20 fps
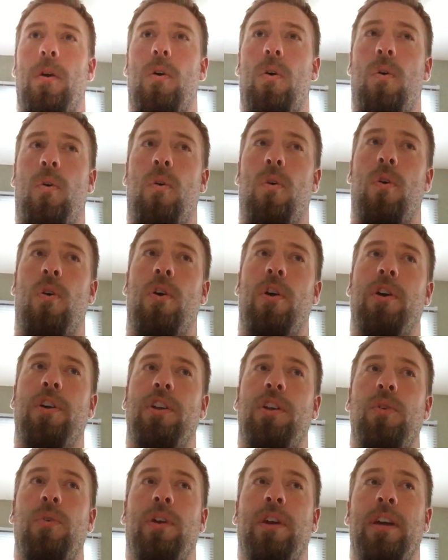Or
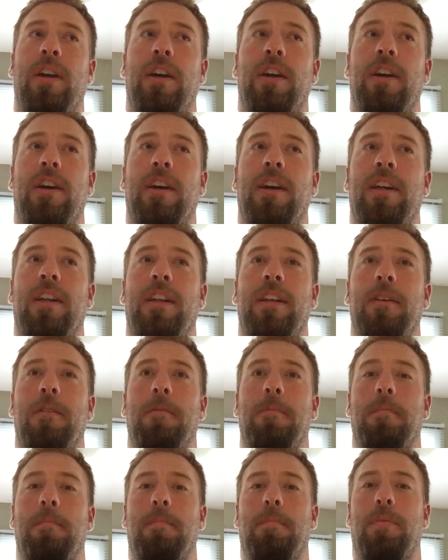you could
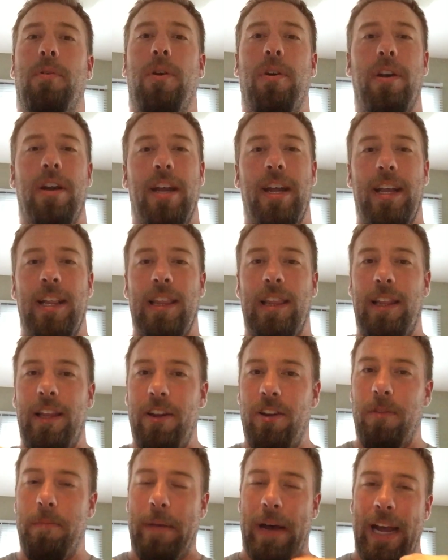put it in
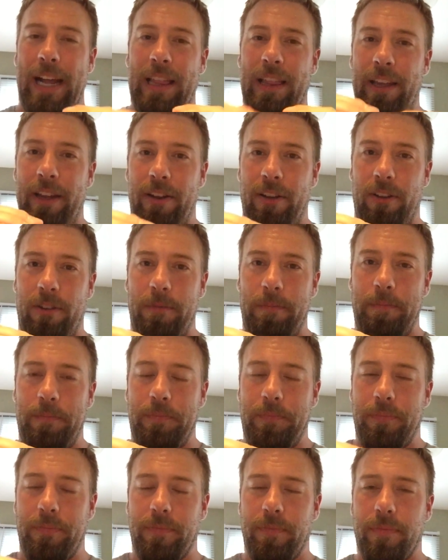little by little.
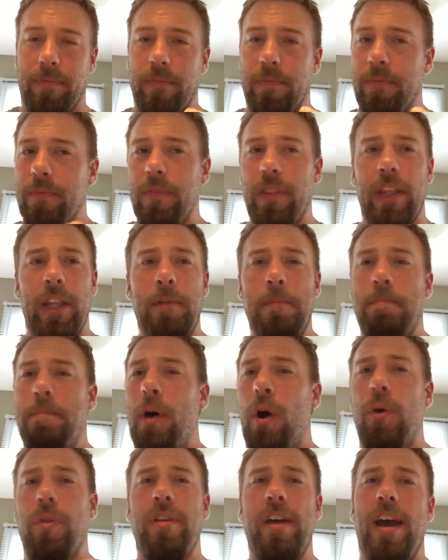
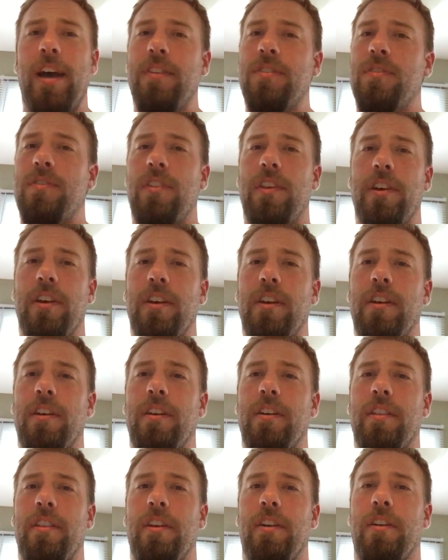Both has
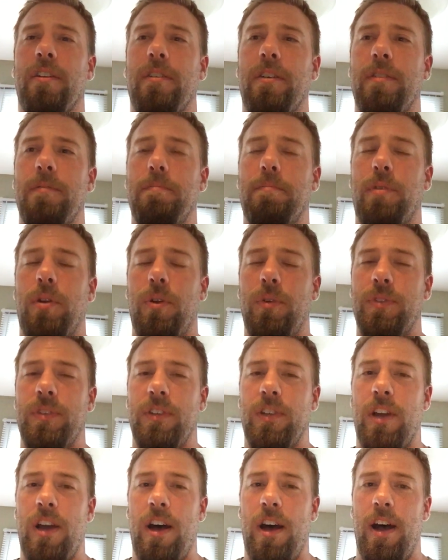their pros
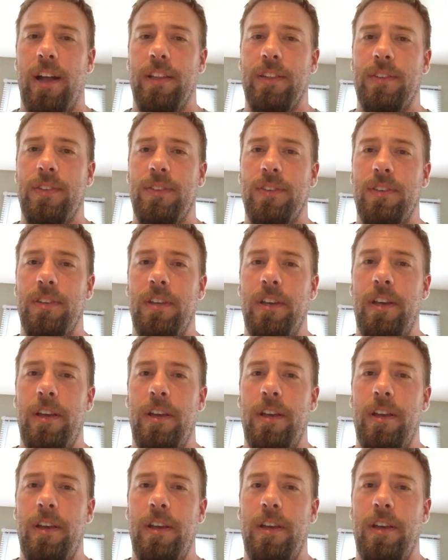and cons.